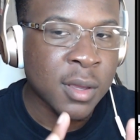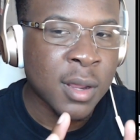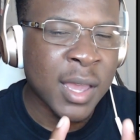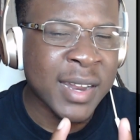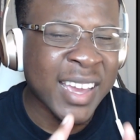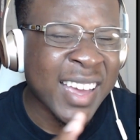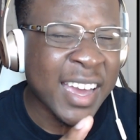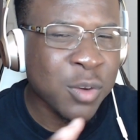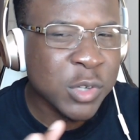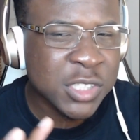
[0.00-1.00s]
And I
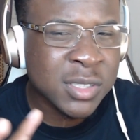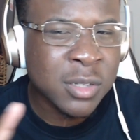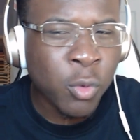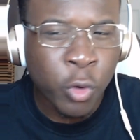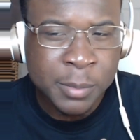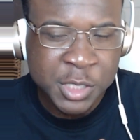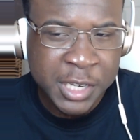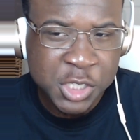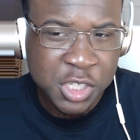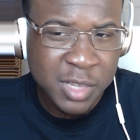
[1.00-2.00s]
kind of wish they did orb
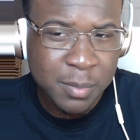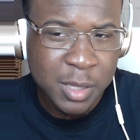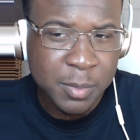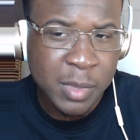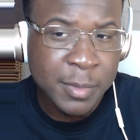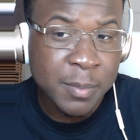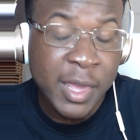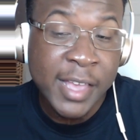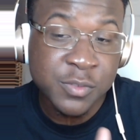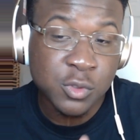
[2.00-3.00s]
changing maybe, but maybe that'd be
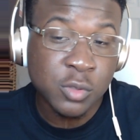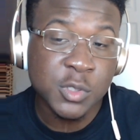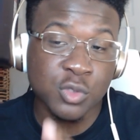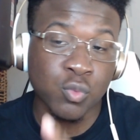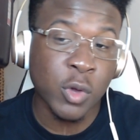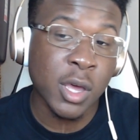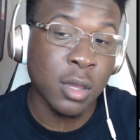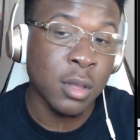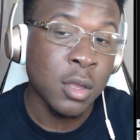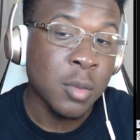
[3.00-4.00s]
asking too much as
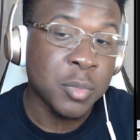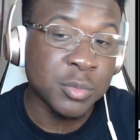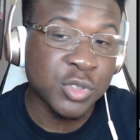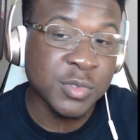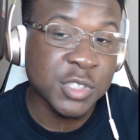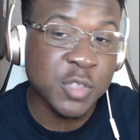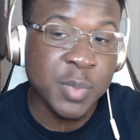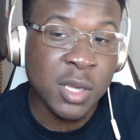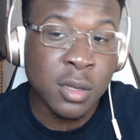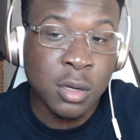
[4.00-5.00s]
well. But in terms of just
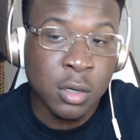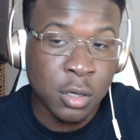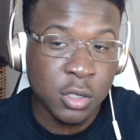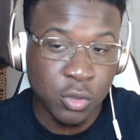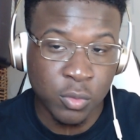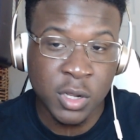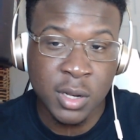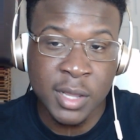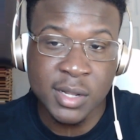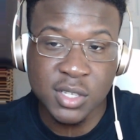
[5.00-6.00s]
being a good unit
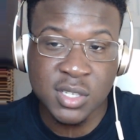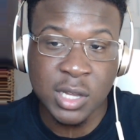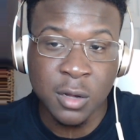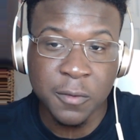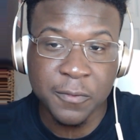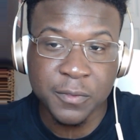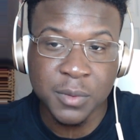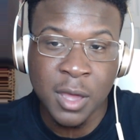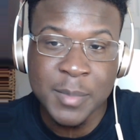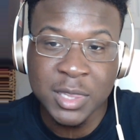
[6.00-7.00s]
in itself,
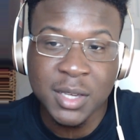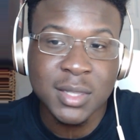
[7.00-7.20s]
I mean, look at